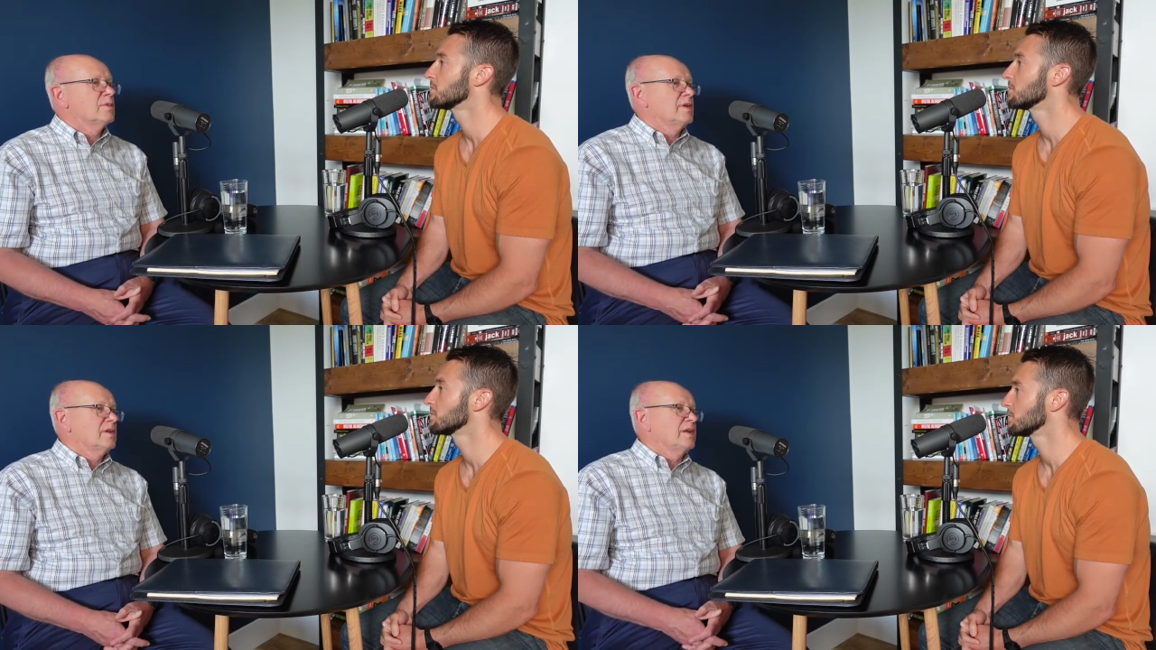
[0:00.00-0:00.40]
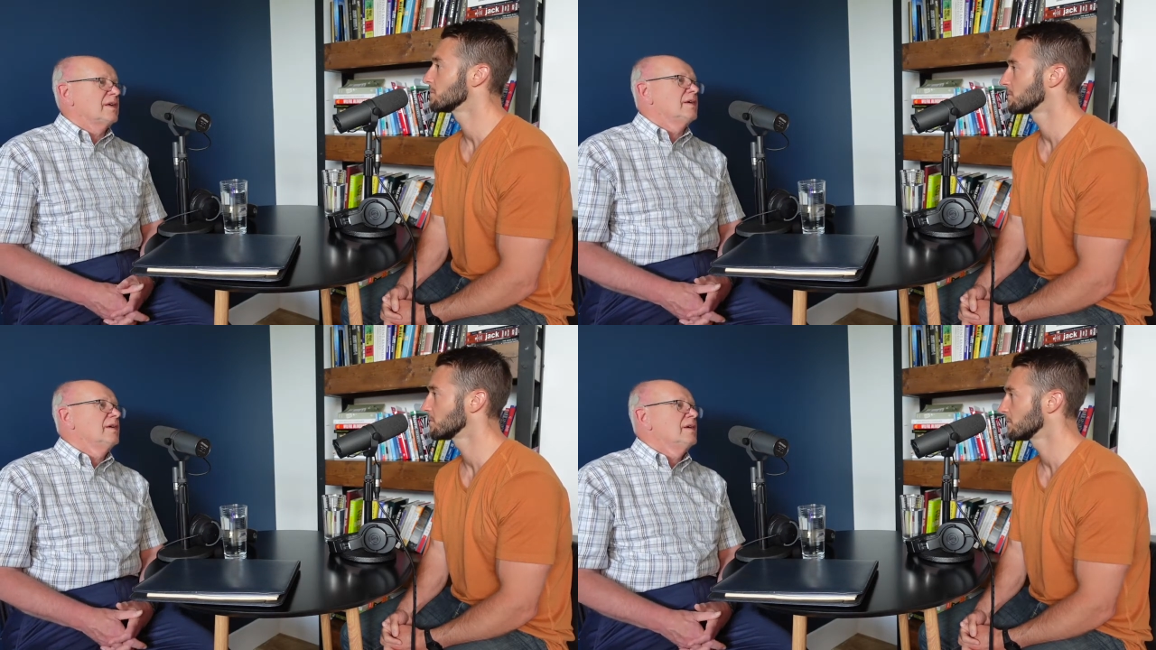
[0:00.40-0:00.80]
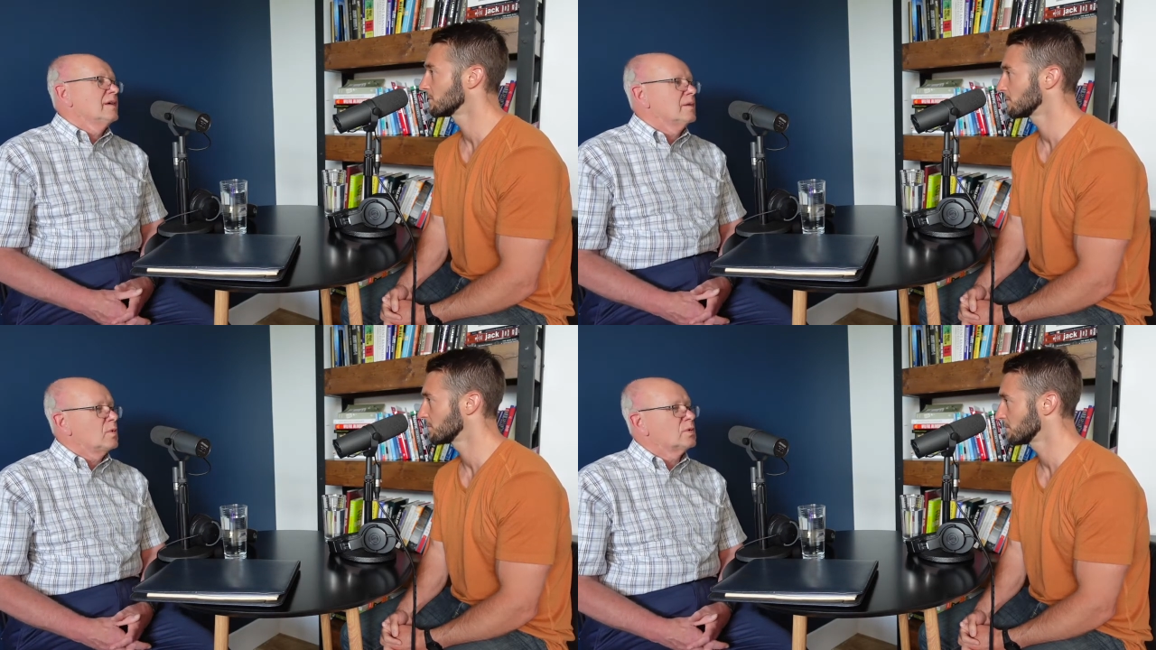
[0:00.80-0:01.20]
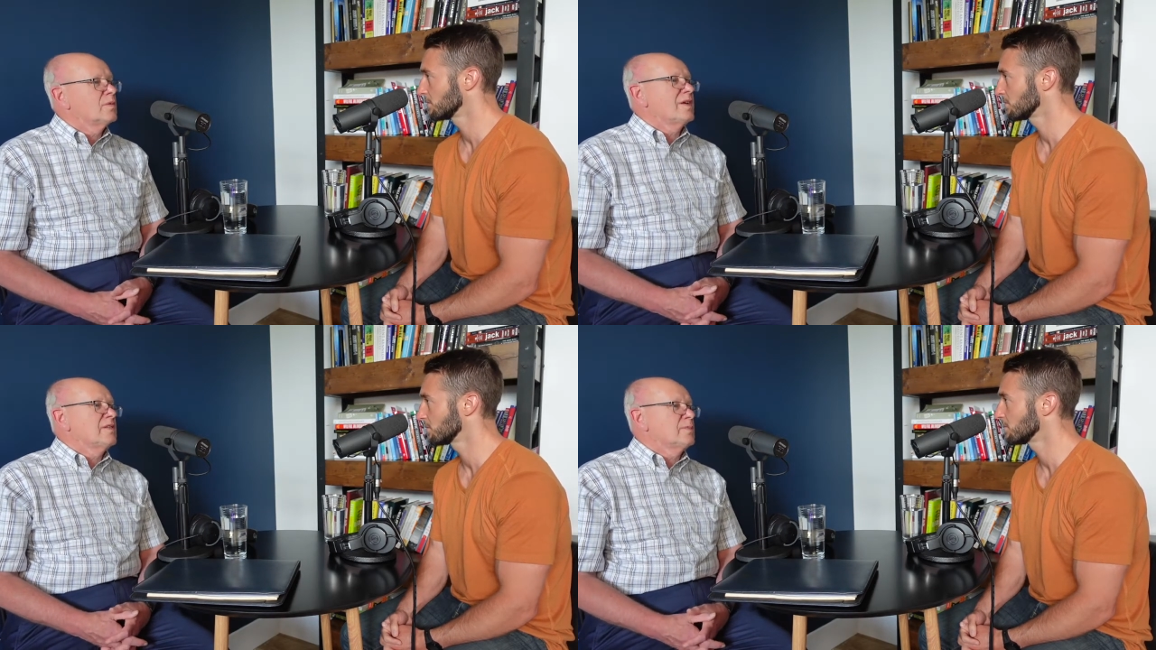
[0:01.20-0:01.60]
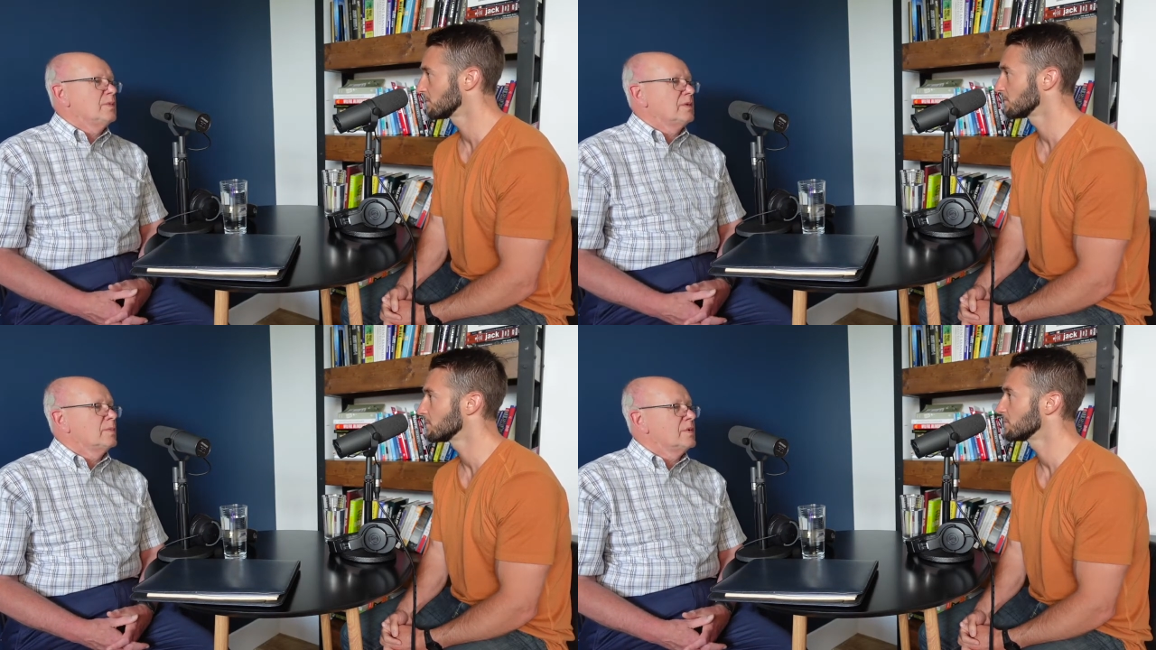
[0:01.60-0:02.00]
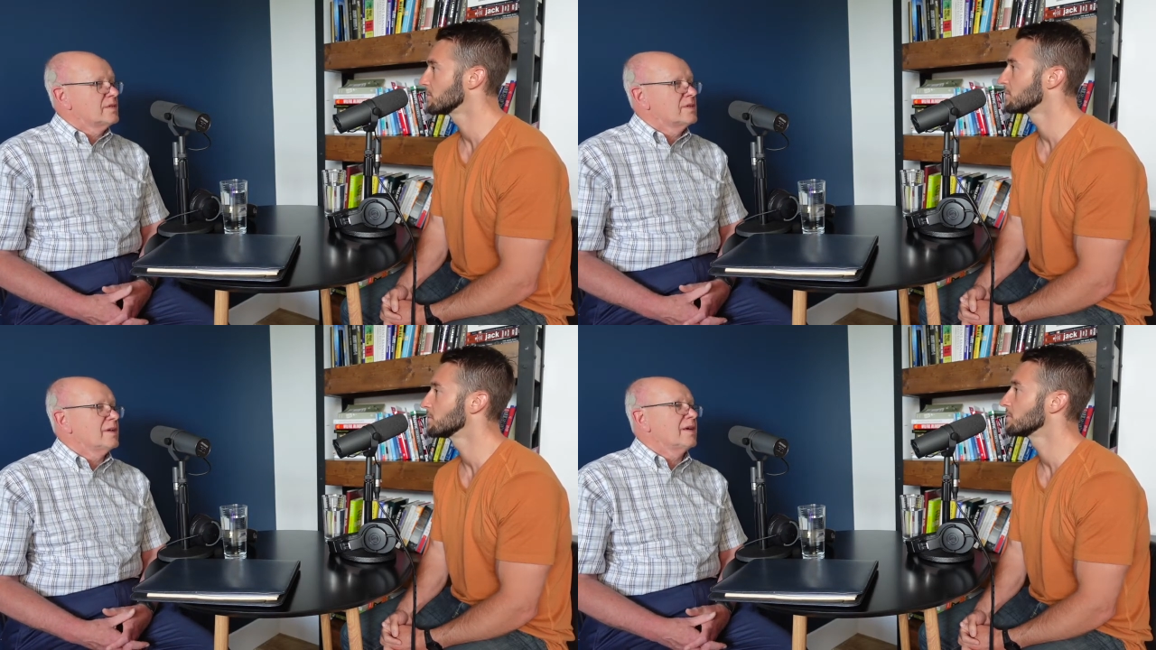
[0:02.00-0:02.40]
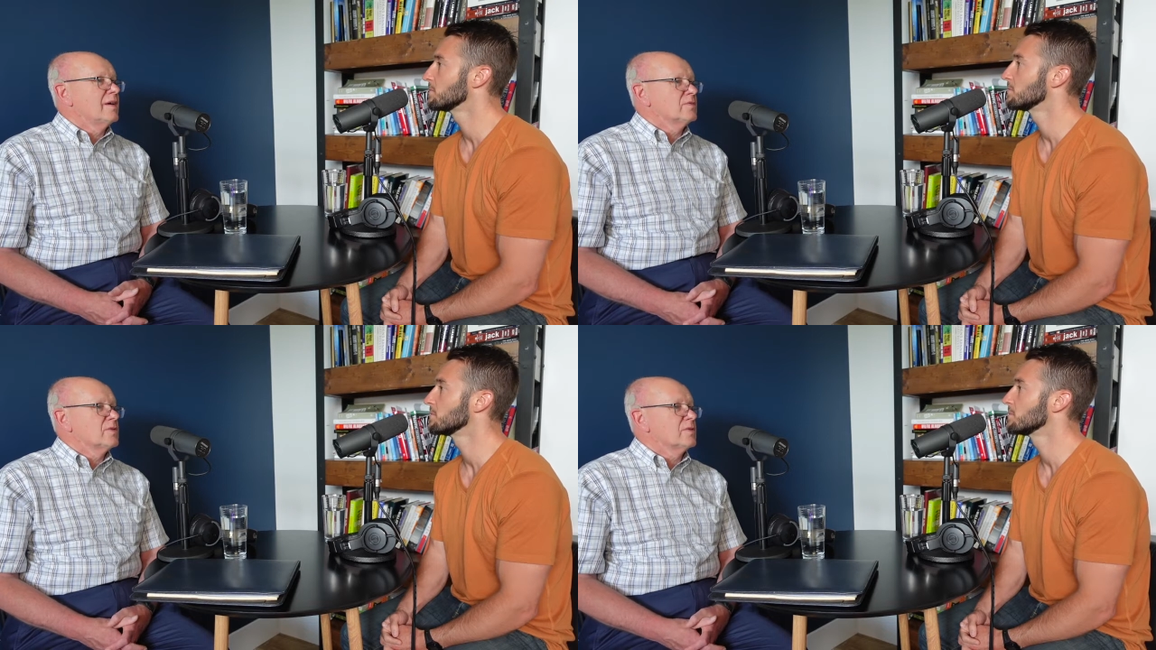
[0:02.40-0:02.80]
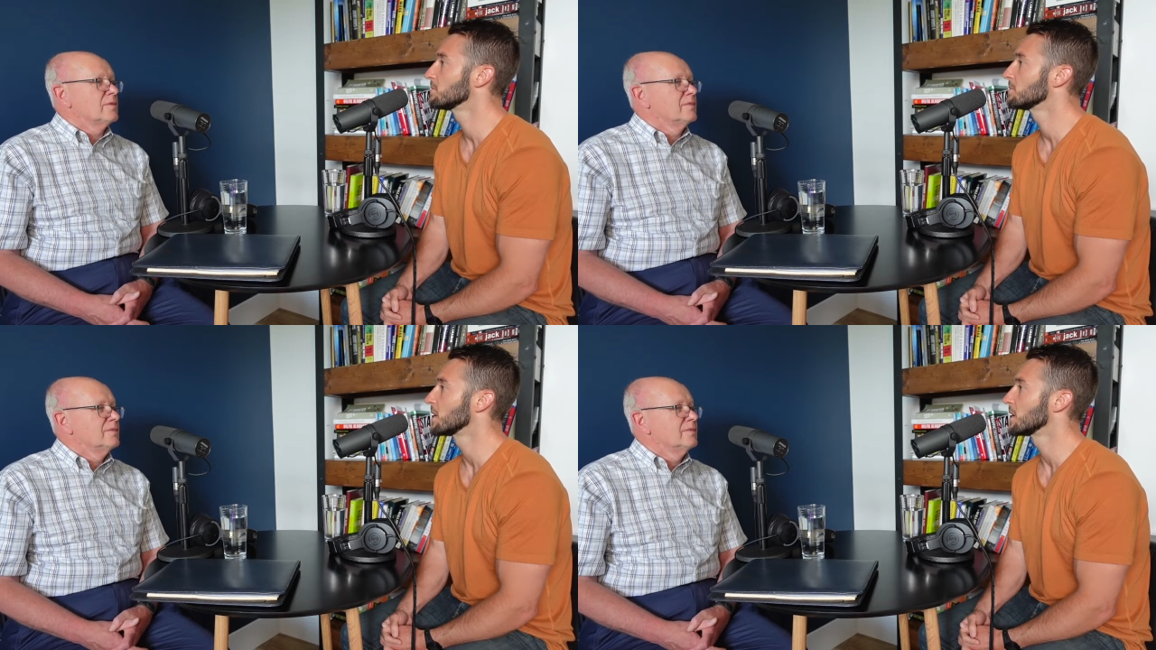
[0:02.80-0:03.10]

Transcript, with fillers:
Speaker 1: really motivates me to be a city councillor.